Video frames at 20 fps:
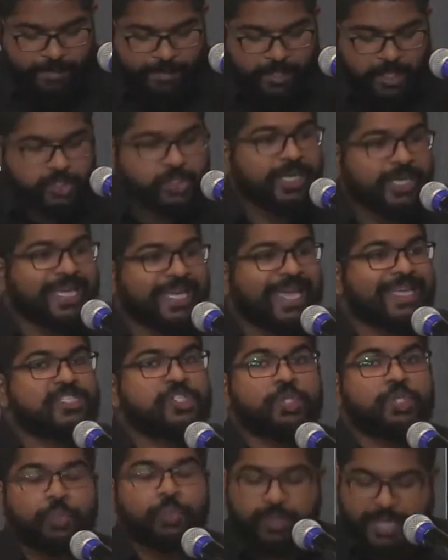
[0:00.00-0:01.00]
So in case
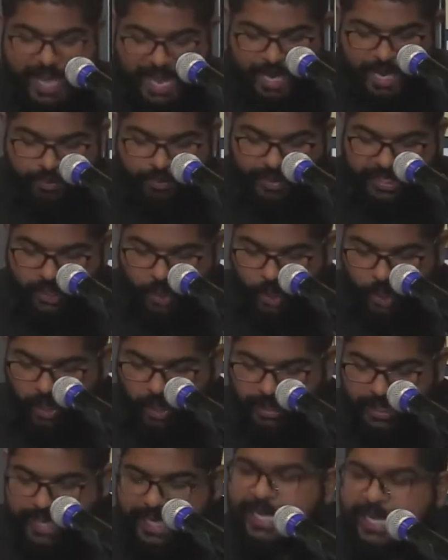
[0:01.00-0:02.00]
you can't
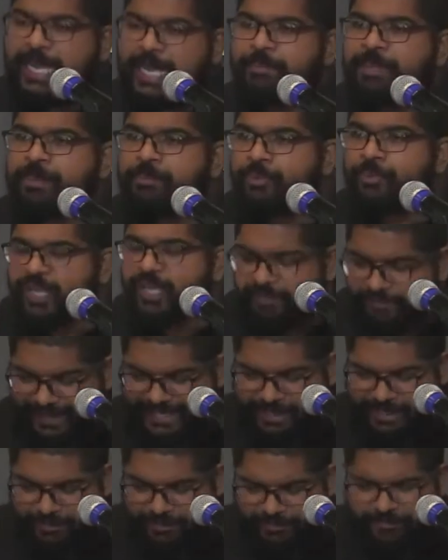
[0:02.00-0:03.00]
recall, let me
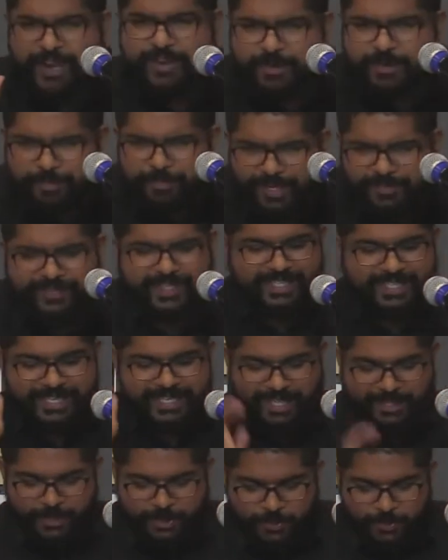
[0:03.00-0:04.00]
briefly, very briefly,
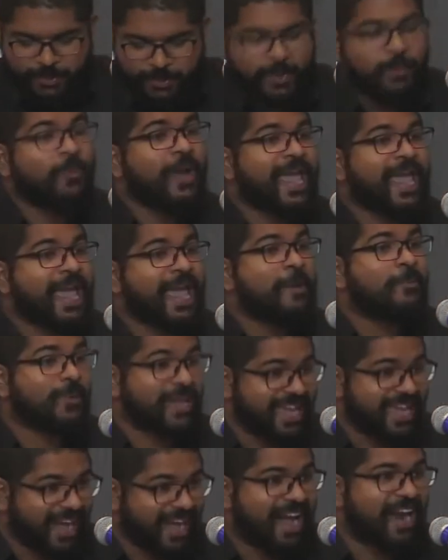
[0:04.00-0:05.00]
tell you where
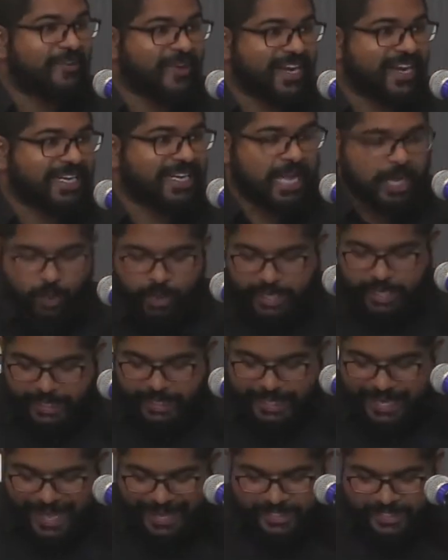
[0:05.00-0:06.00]
we are right now.
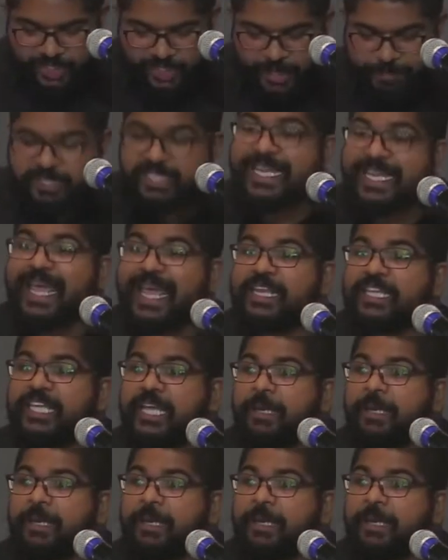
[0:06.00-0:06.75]
In Acts chapter 10, the